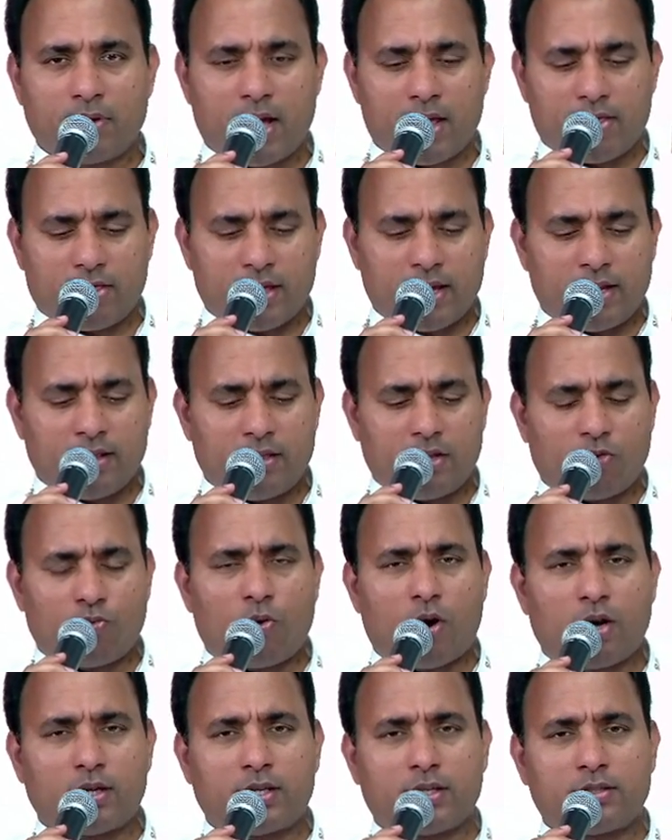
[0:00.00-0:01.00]
and then the
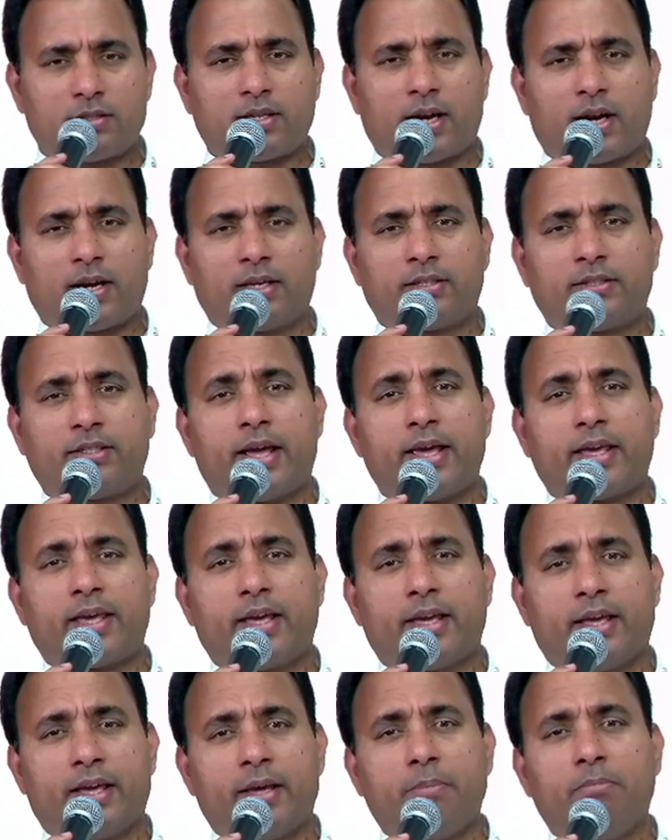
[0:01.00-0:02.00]
water started
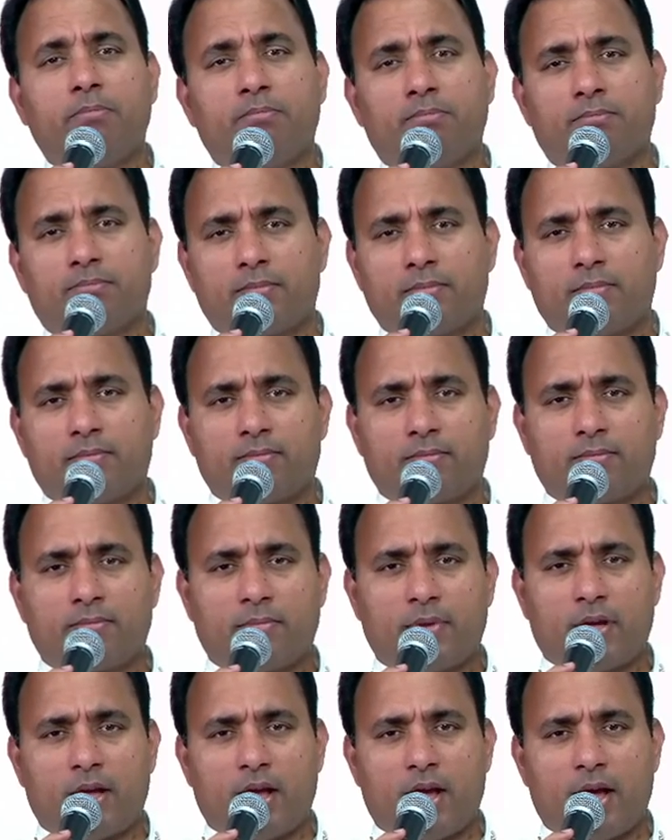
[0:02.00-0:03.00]
taking him
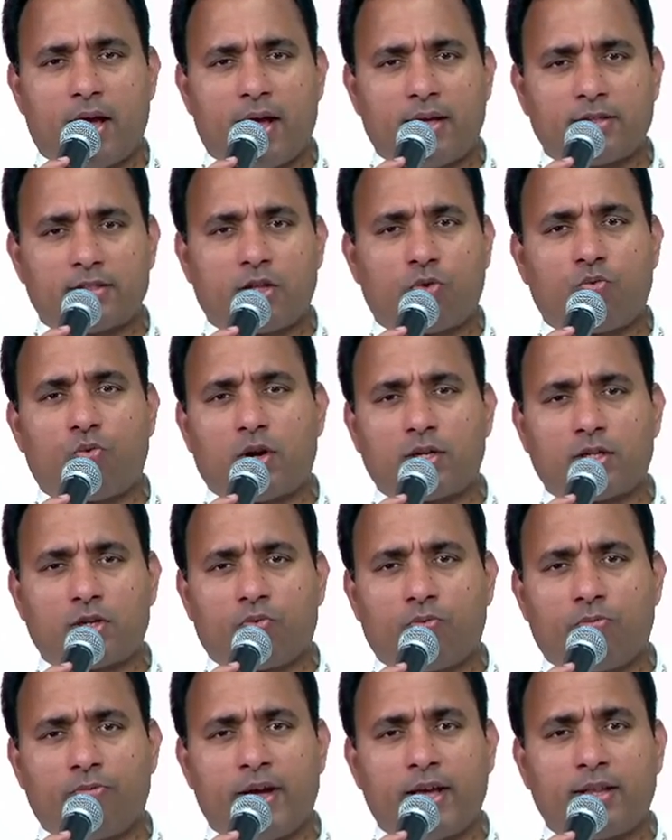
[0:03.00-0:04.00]
as the
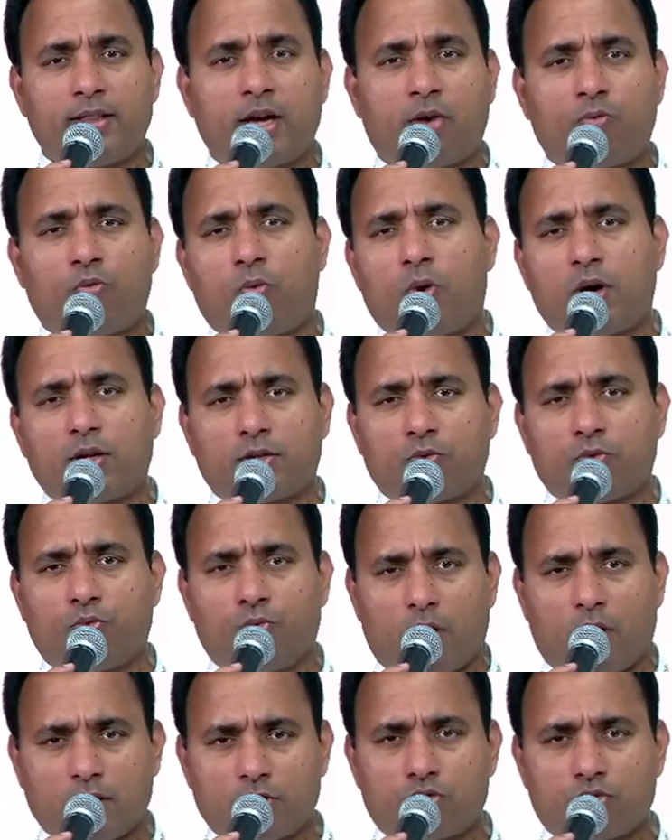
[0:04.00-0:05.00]
water, where the water
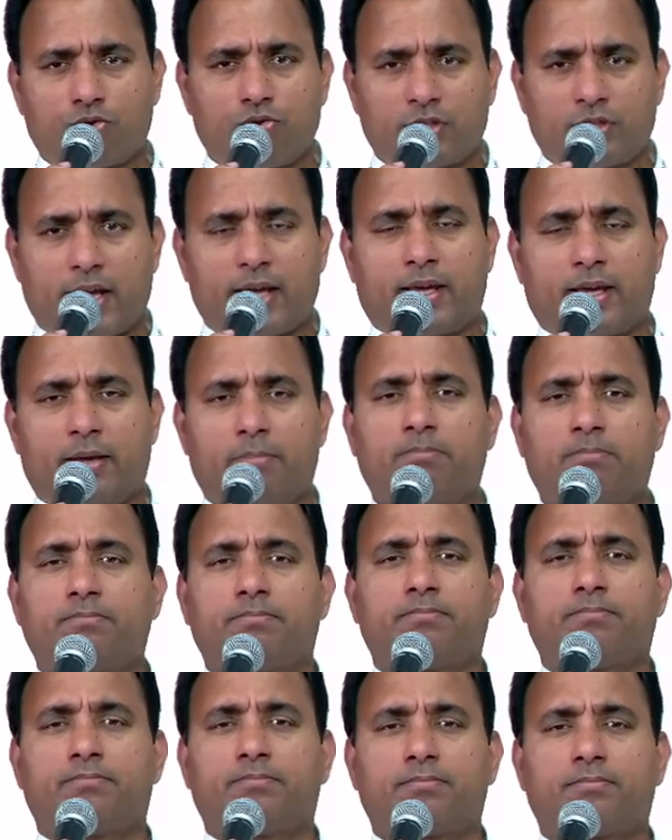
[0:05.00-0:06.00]
wants to take him.
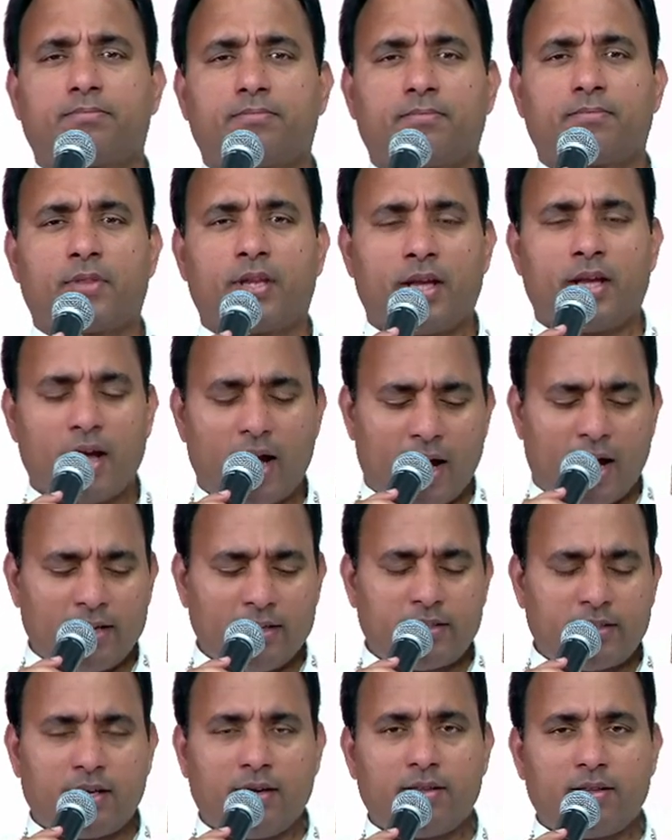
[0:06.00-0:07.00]

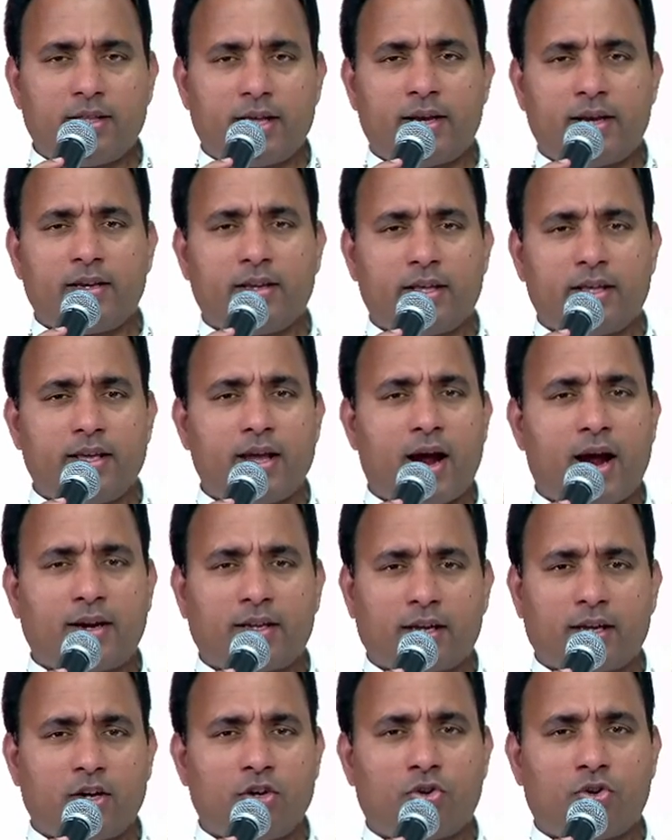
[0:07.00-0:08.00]
Until then he
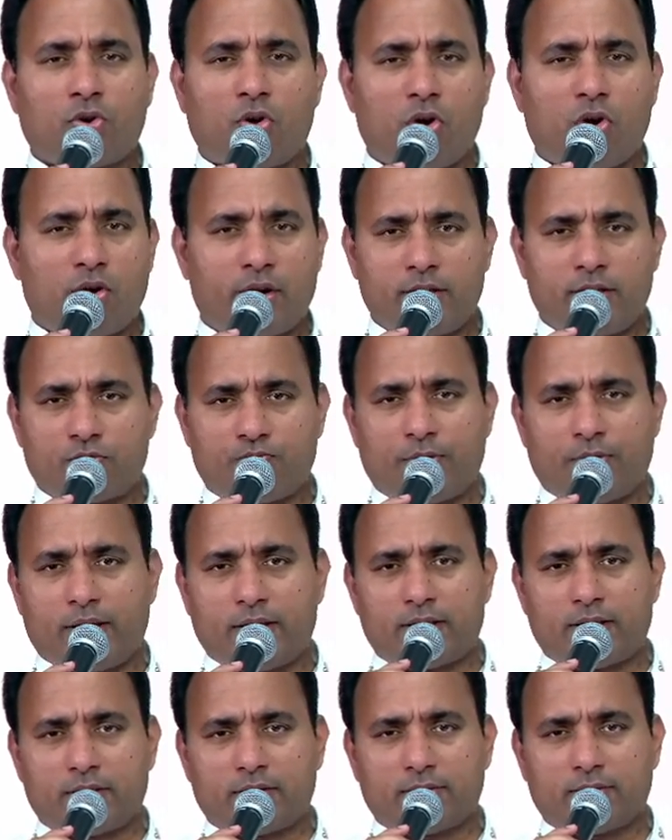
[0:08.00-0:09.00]
had control on his
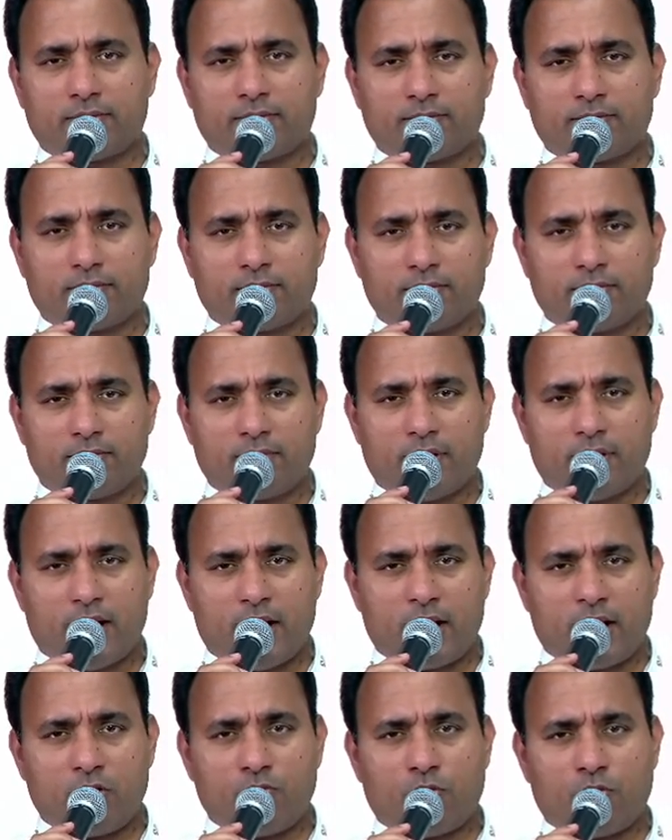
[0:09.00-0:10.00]
feet,
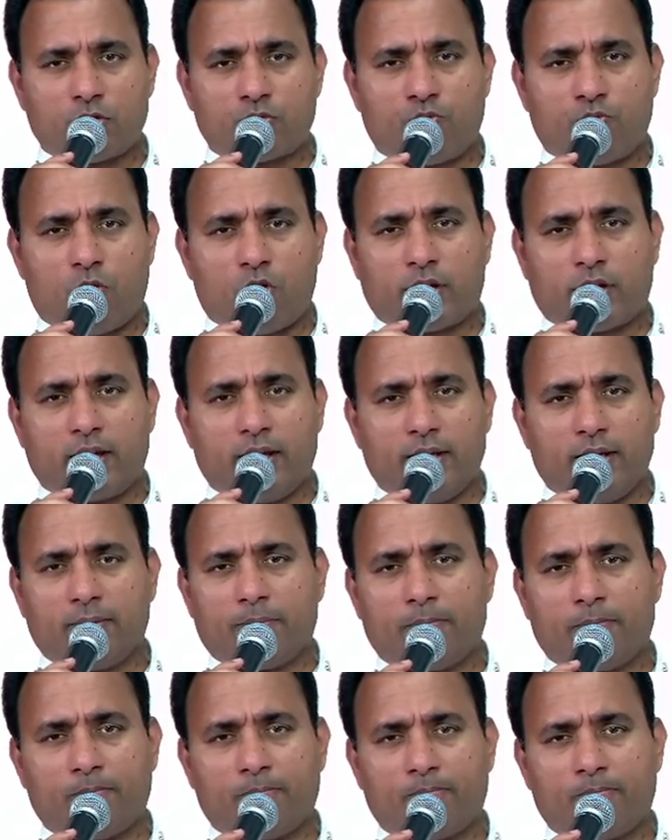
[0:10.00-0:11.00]
and he was walking